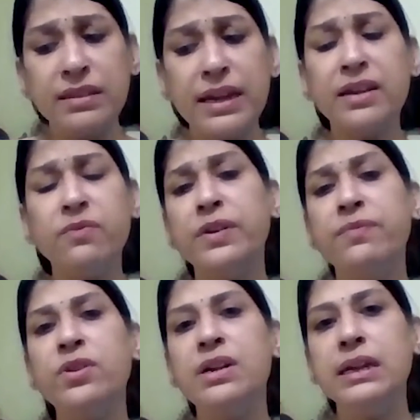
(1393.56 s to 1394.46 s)
Then we
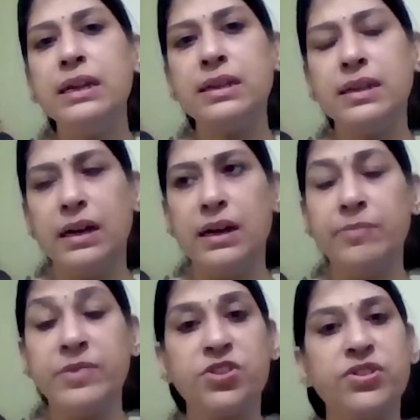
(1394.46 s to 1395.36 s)
would need
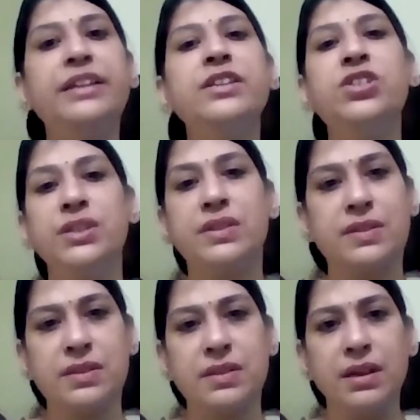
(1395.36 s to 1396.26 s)

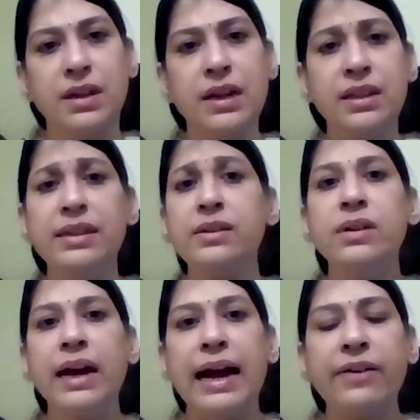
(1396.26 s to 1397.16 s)
strategists. They
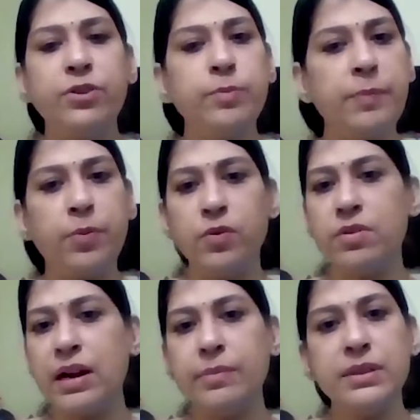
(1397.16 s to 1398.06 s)
don't have to be
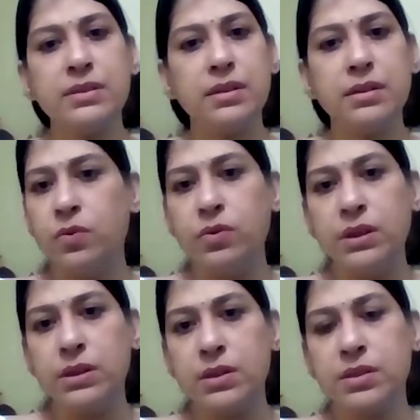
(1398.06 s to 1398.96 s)
programmers and
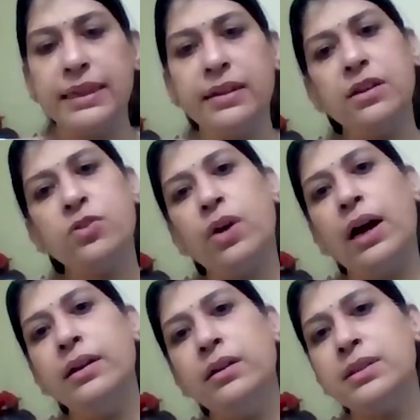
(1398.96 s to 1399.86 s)
coders. They need to
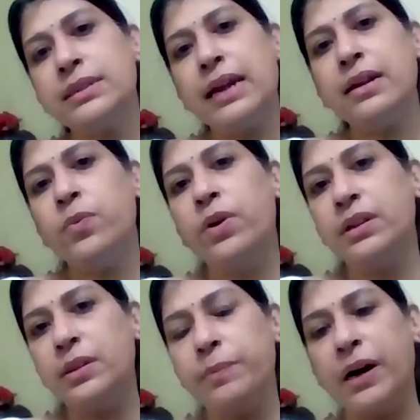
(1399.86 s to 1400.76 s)
understand
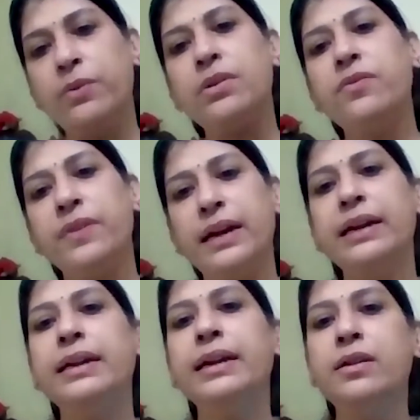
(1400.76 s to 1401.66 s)
what the power of
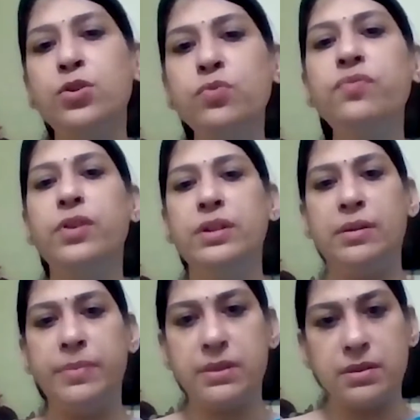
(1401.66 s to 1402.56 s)
AI can do for
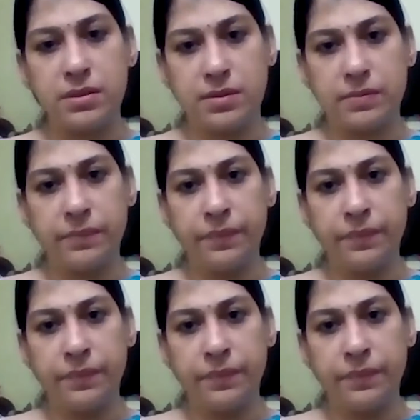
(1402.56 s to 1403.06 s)
their business.